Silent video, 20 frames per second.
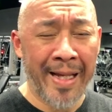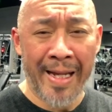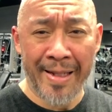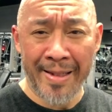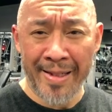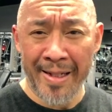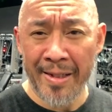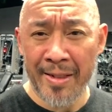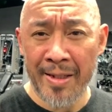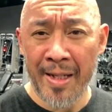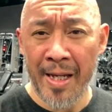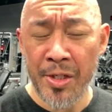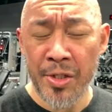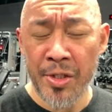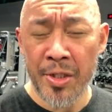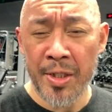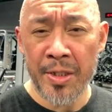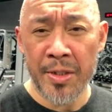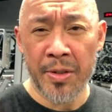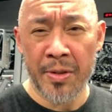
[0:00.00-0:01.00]
had the
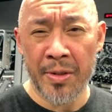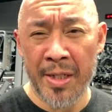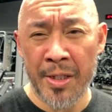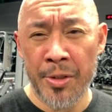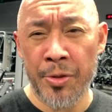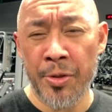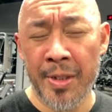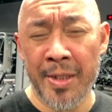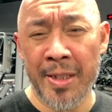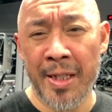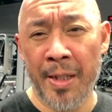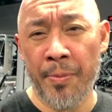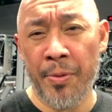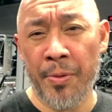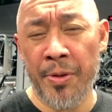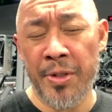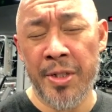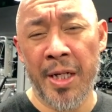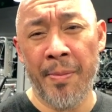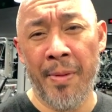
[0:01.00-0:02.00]
intention, so
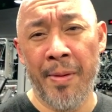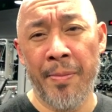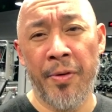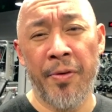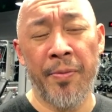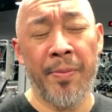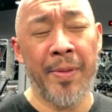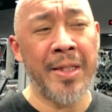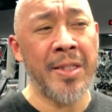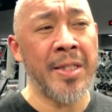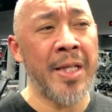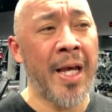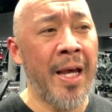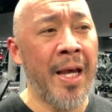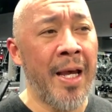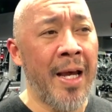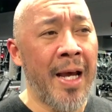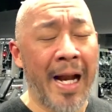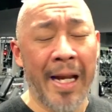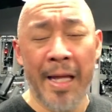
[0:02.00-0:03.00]
110% of my movements.
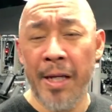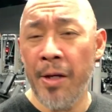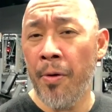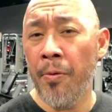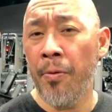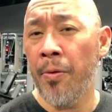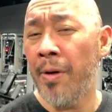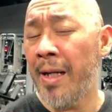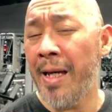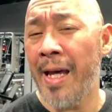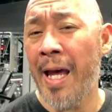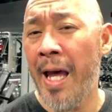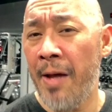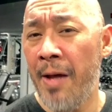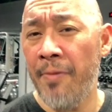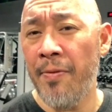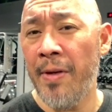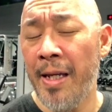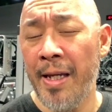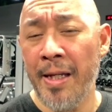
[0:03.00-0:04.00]
I didn't go really
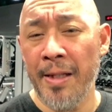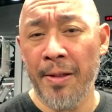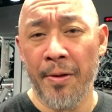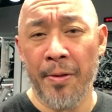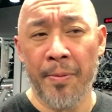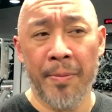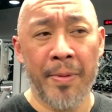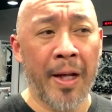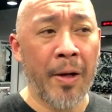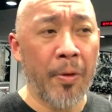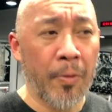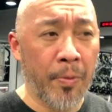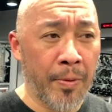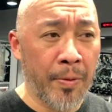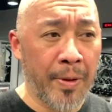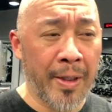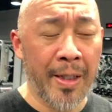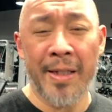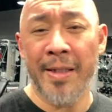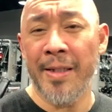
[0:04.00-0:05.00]
heavy either, but I
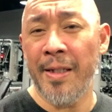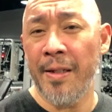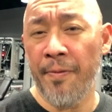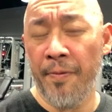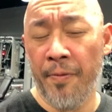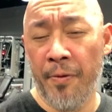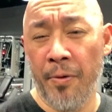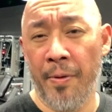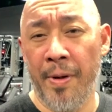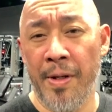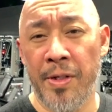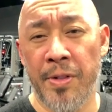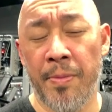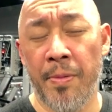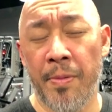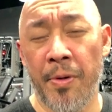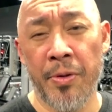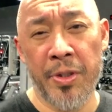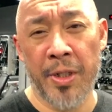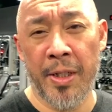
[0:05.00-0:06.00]
really did a full range of
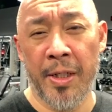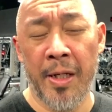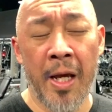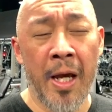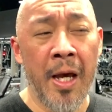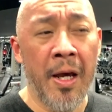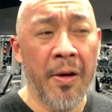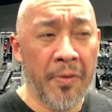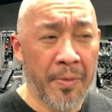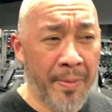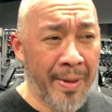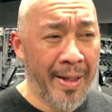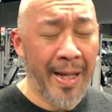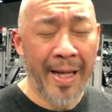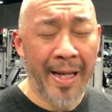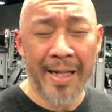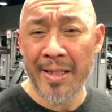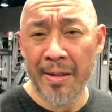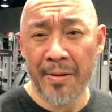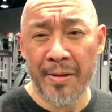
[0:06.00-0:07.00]
motion. For my
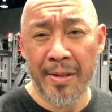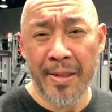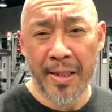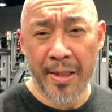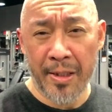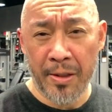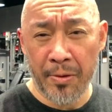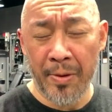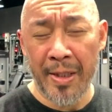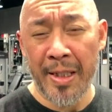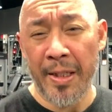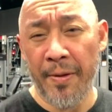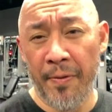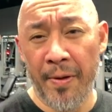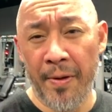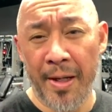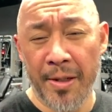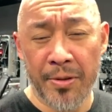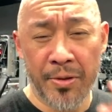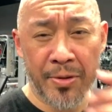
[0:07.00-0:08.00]
legs, I only did three
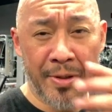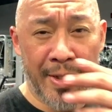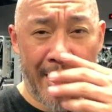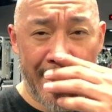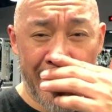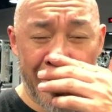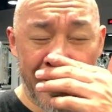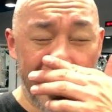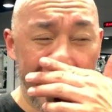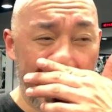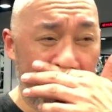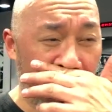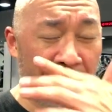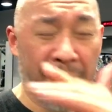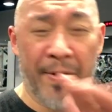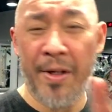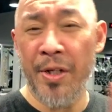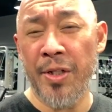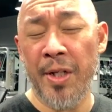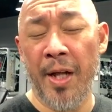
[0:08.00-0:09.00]
different exercises, and I
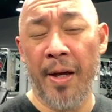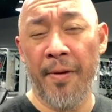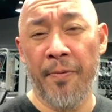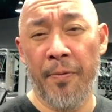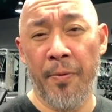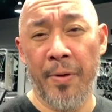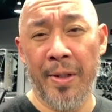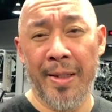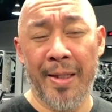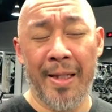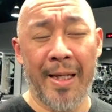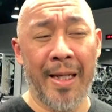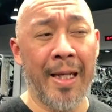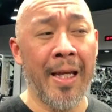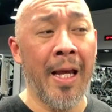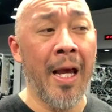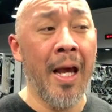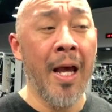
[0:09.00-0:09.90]
finished off with the